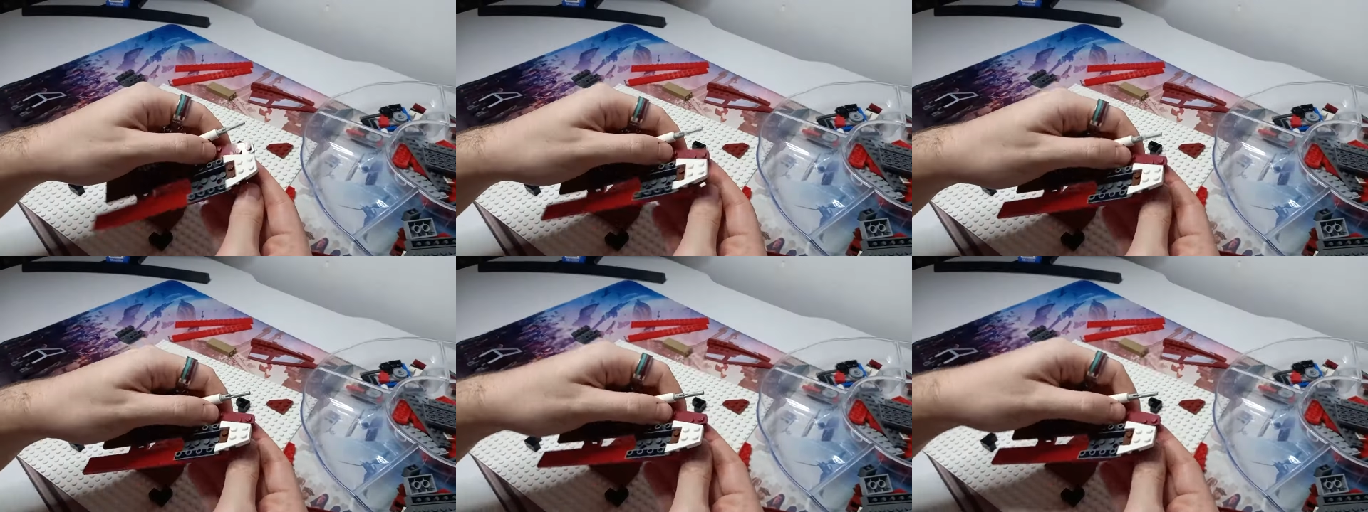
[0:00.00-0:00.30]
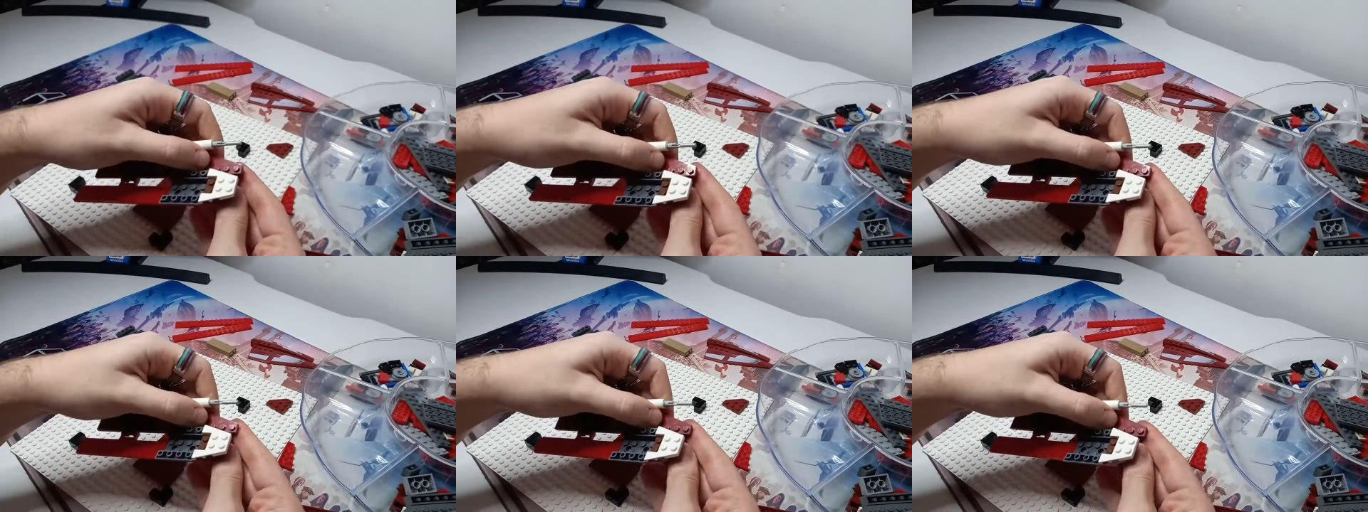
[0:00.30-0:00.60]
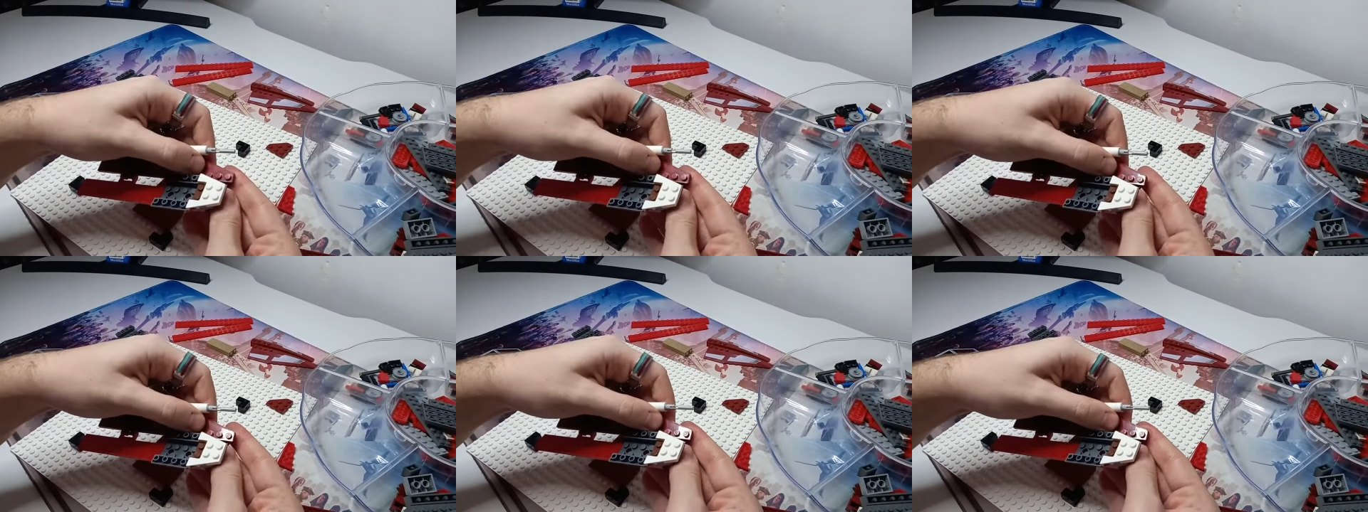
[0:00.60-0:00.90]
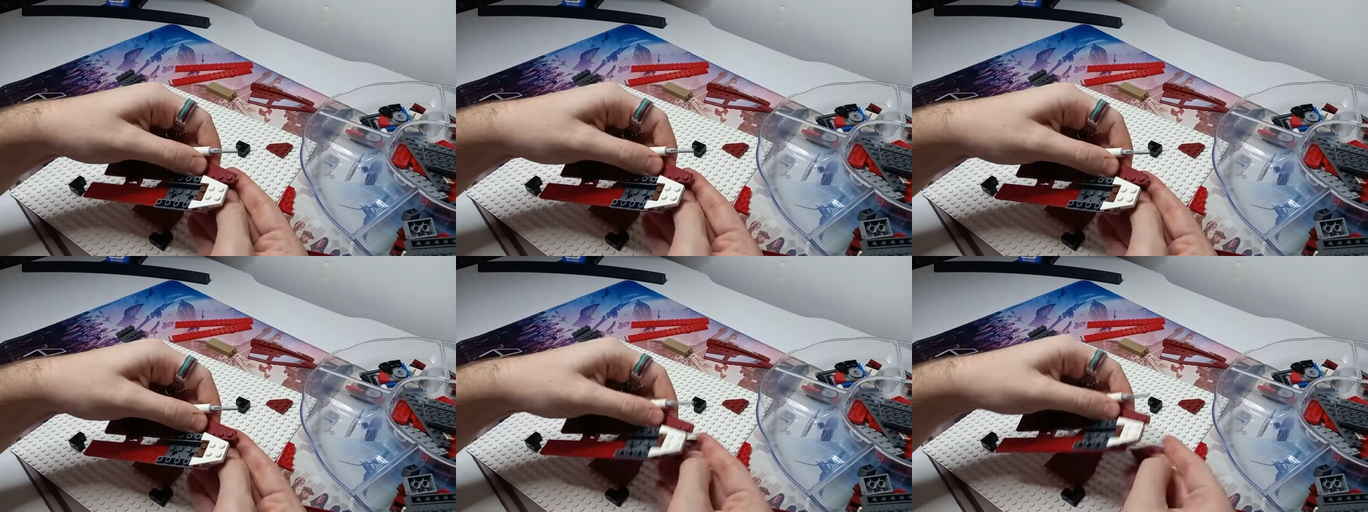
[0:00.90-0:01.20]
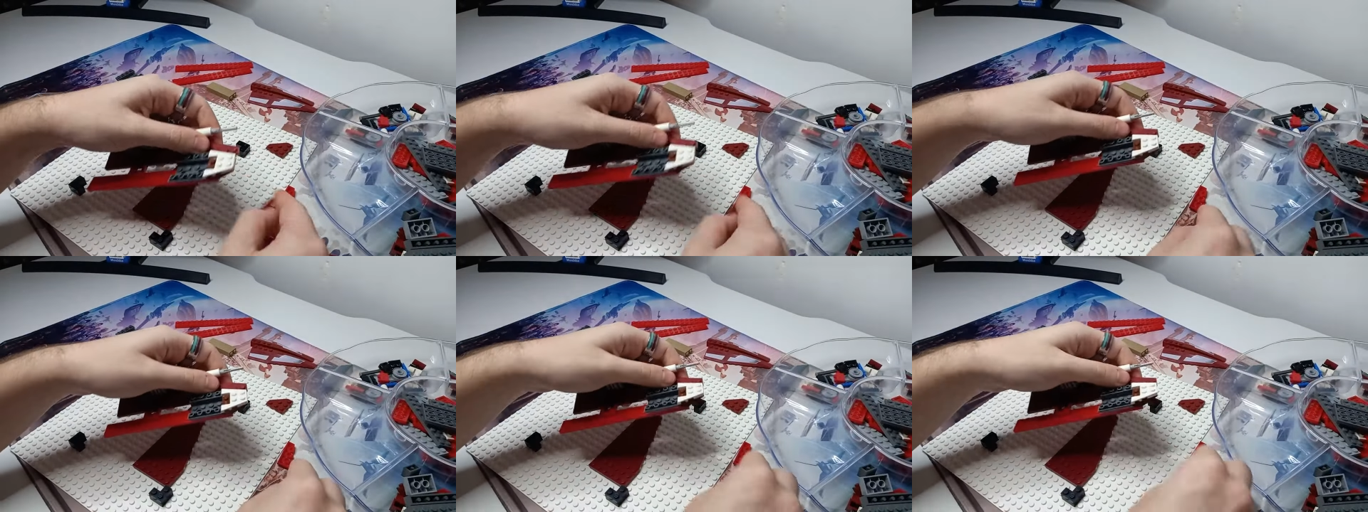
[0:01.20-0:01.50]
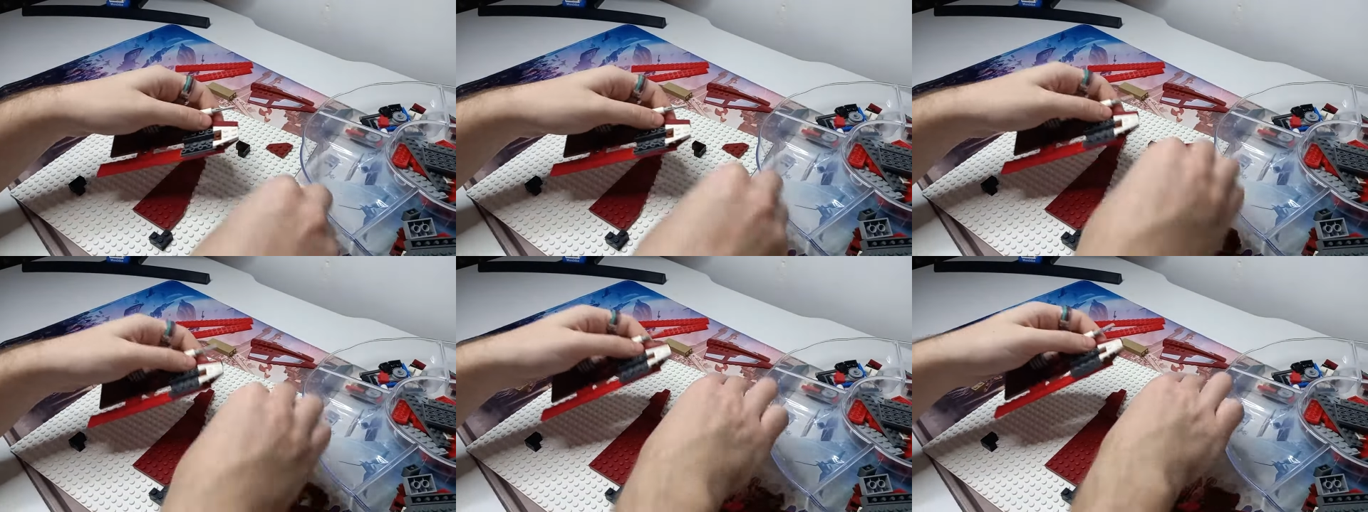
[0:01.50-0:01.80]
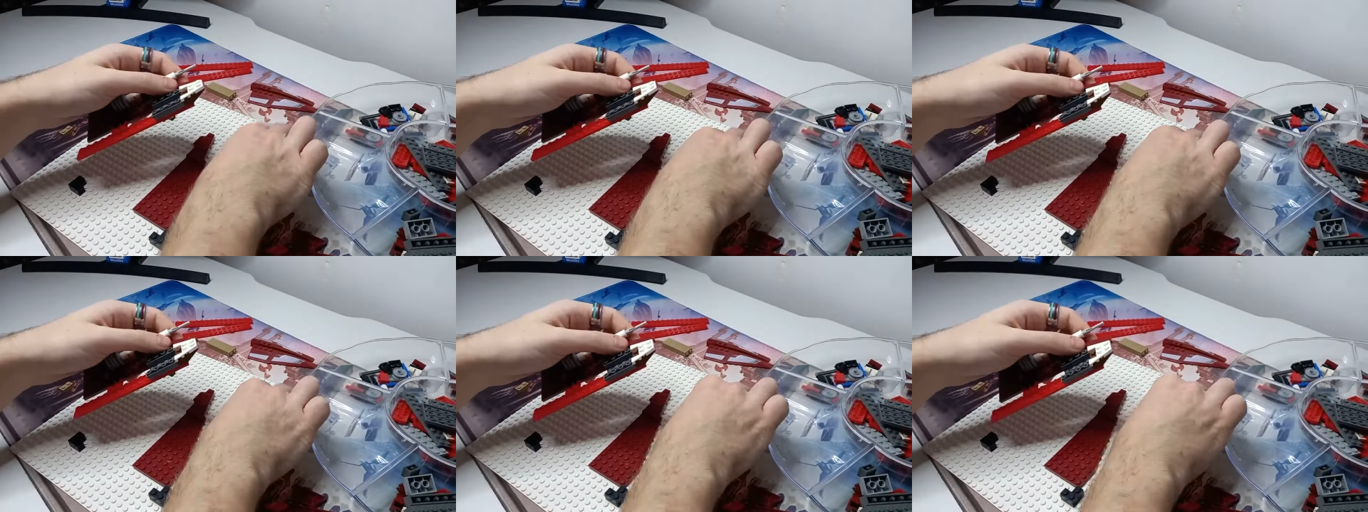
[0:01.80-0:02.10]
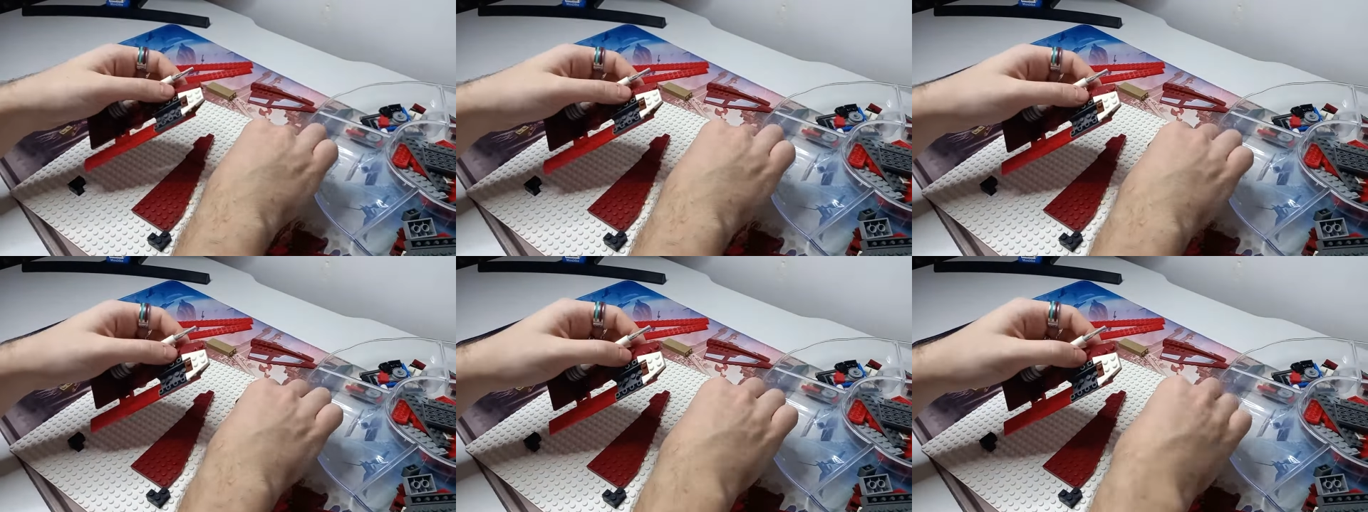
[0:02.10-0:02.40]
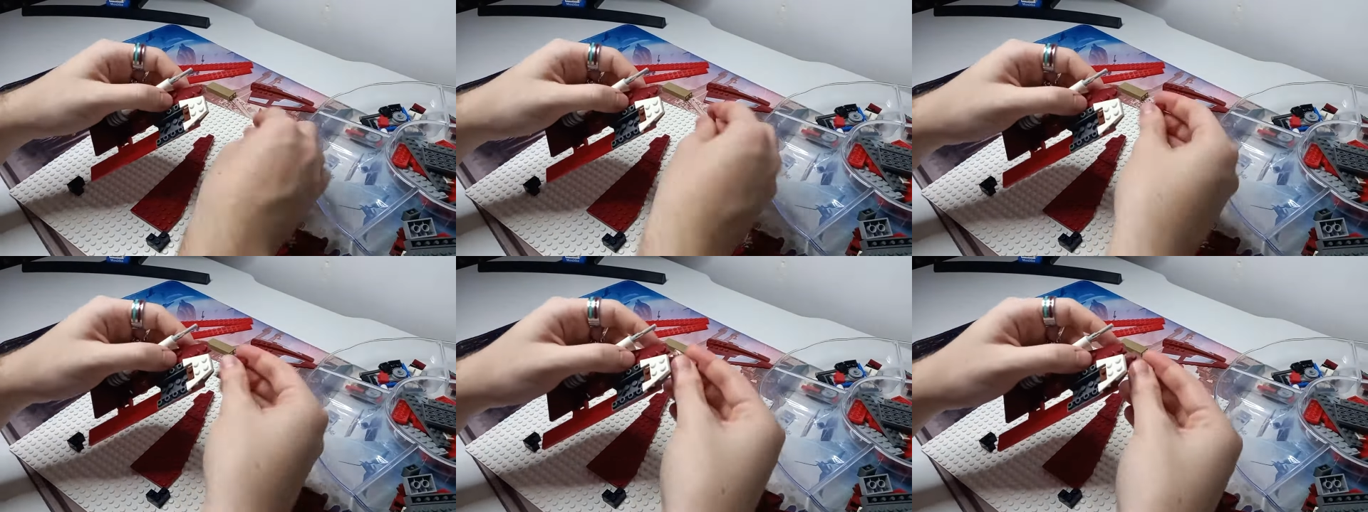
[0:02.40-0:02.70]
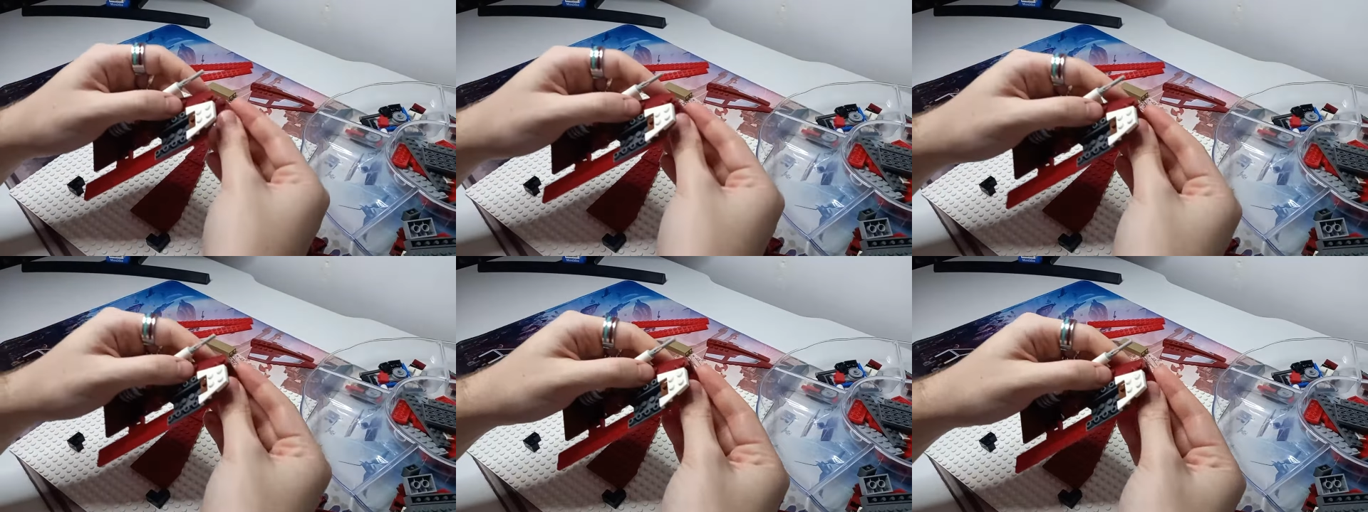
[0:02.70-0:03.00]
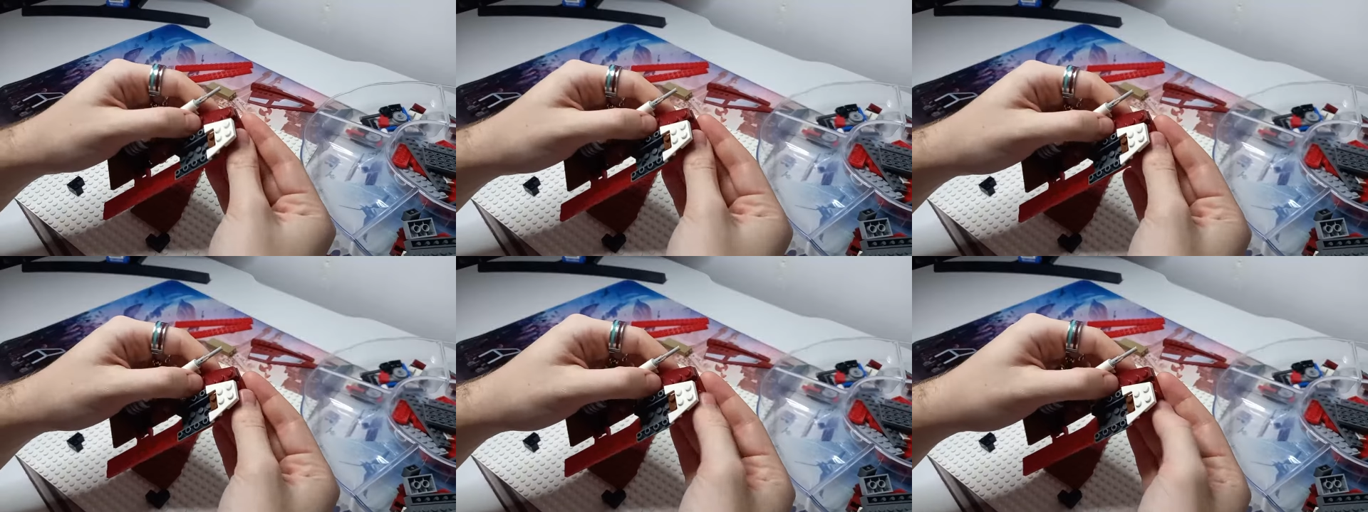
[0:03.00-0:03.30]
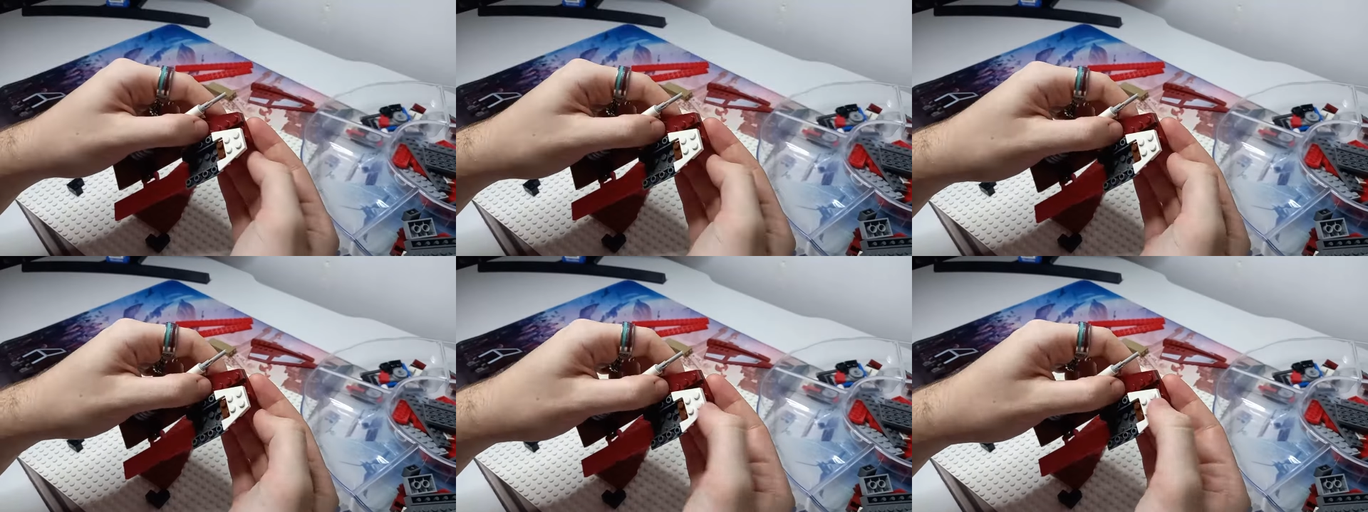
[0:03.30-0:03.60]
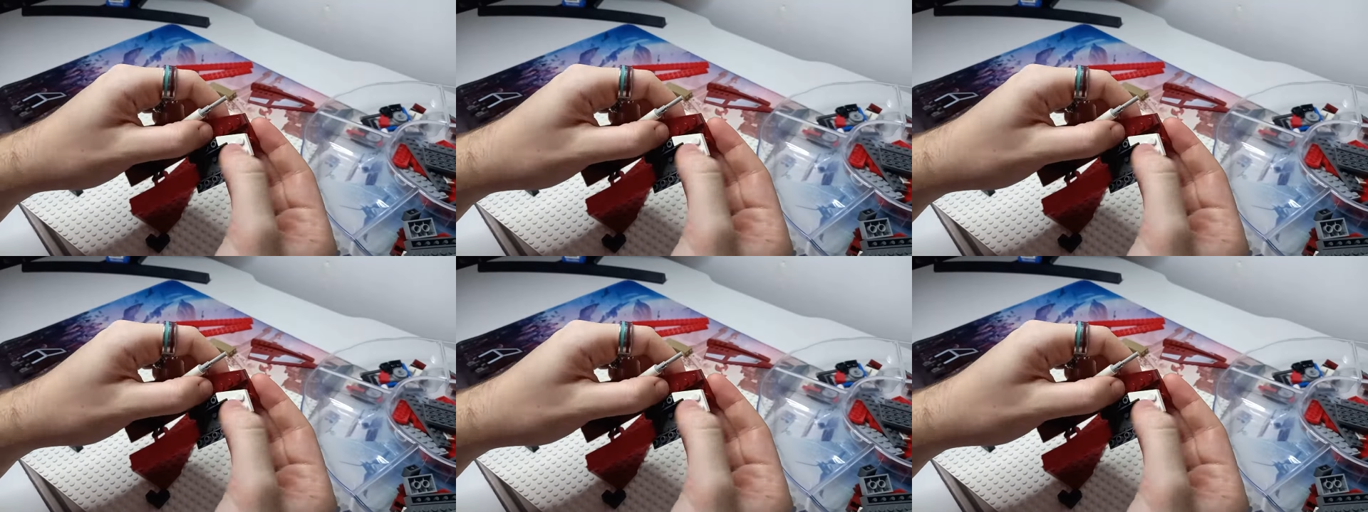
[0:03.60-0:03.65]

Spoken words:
(no speaker visible)